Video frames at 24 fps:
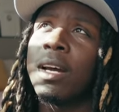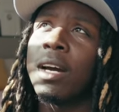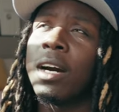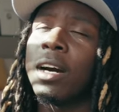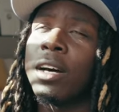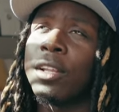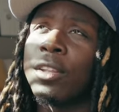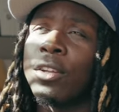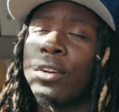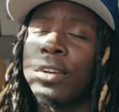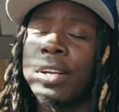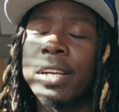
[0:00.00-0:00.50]

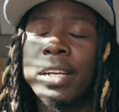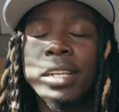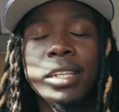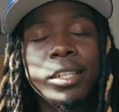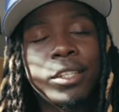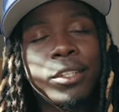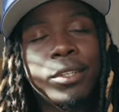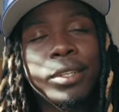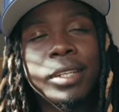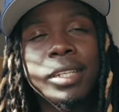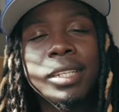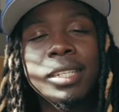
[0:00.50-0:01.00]
other
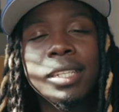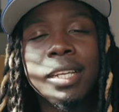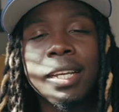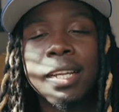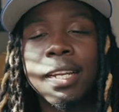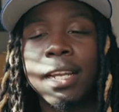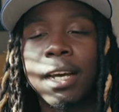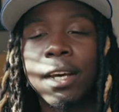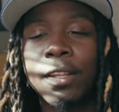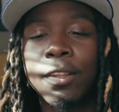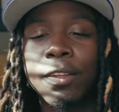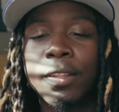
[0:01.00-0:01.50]
interests
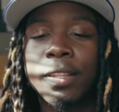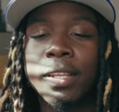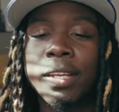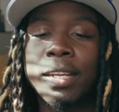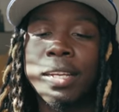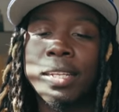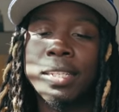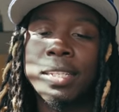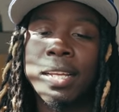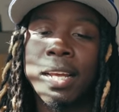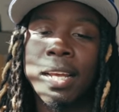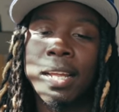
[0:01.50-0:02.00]
and other
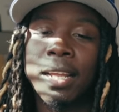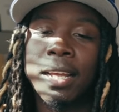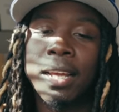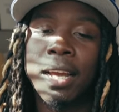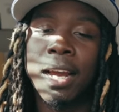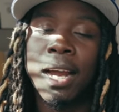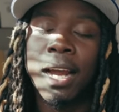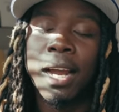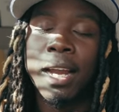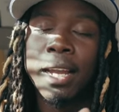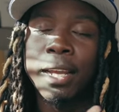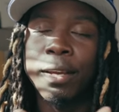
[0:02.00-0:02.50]
things that
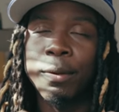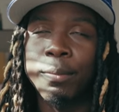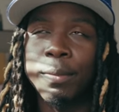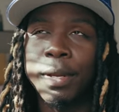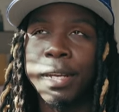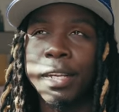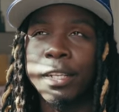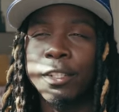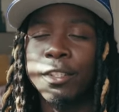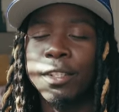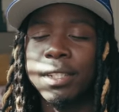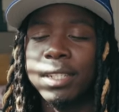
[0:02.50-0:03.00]
I am
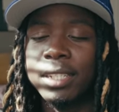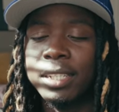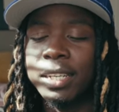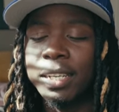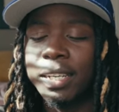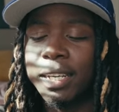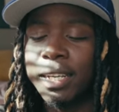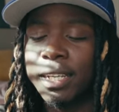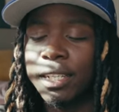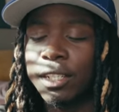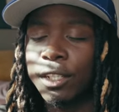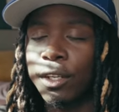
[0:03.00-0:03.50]
interested in.